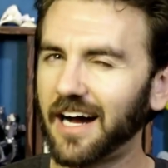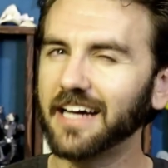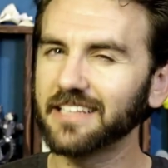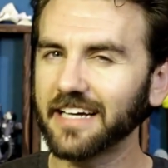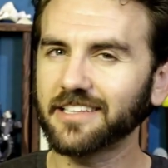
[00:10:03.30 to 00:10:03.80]

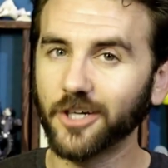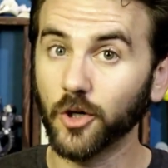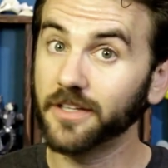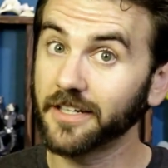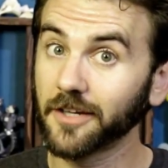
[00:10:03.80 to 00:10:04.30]
high
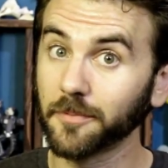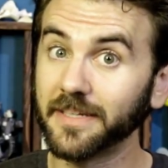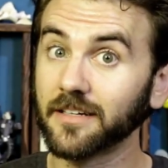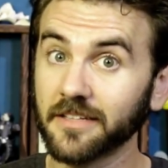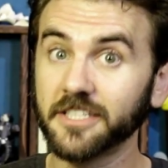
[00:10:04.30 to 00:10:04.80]
likelihood that it'll
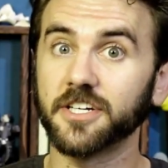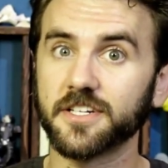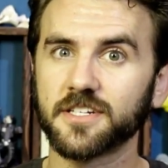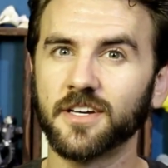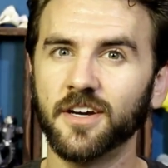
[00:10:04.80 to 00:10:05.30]
be
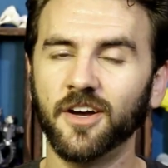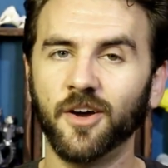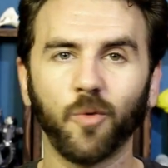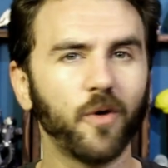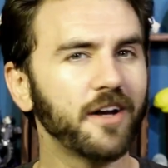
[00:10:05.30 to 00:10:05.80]
delicious,
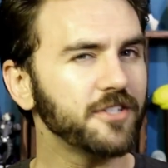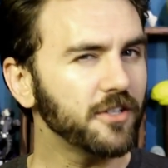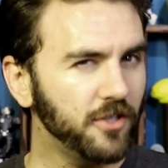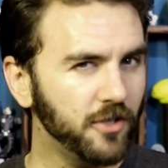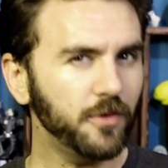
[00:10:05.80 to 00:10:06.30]
whereas
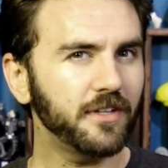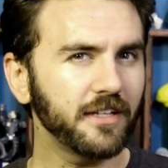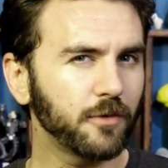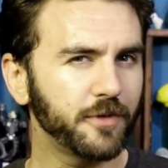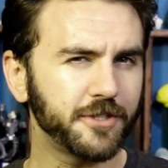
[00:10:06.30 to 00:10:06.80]
you
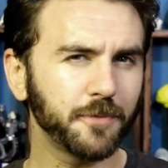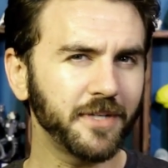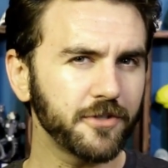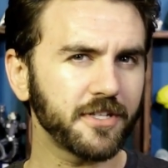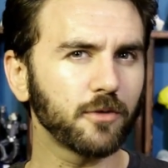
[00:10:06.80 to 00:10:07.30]
think that we should be
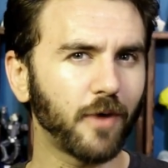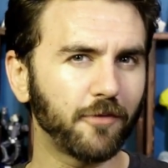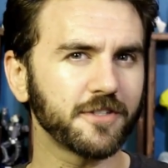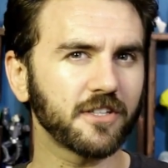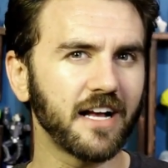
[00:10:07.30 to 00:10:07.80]
using the
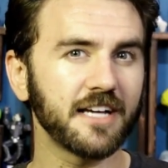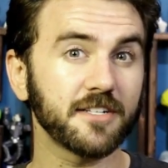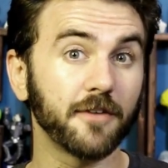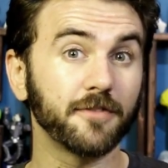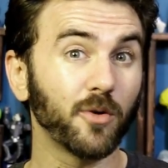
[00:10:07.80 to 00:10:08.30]
reference class
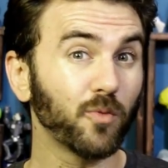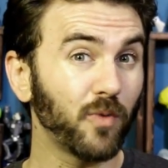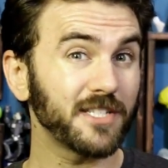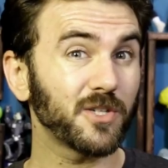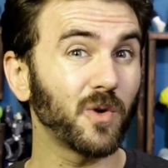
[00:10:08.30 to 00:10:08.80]
of
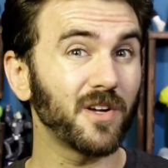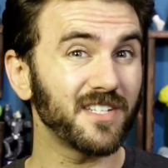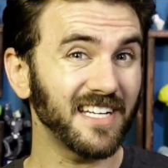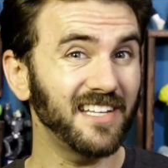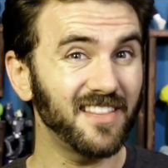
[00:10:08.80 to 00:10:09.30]

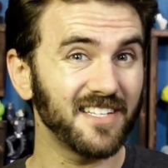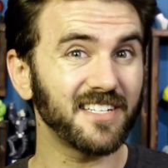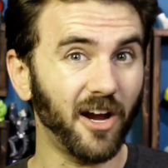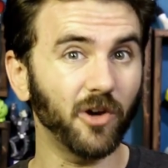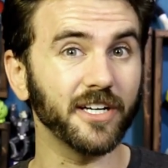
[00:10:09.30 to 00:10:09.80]
restaurants in
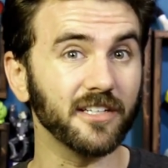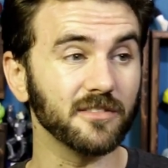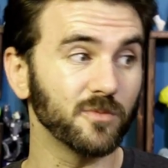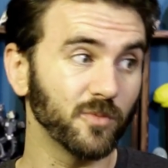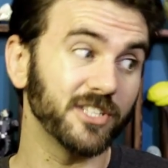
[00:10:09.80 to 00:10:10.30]
this area,
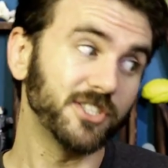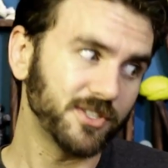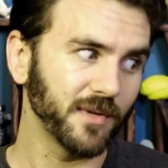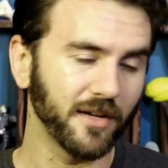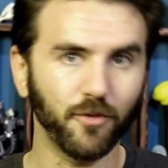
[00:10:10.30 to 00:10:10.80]

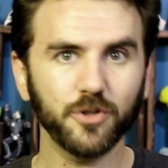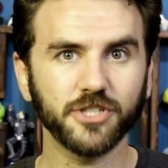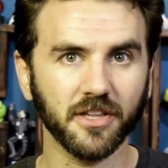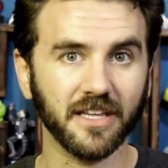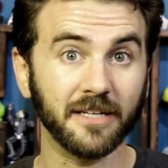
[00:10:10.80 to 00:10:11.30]
which
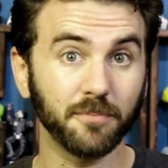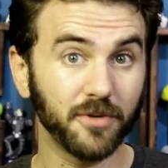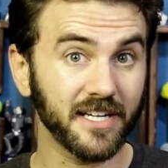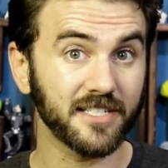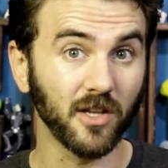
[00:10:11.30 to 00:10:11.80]
unfortunately
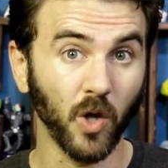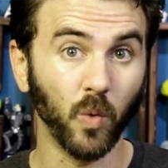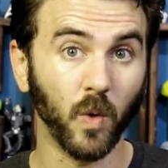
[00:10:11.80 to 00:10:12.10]
predicts a low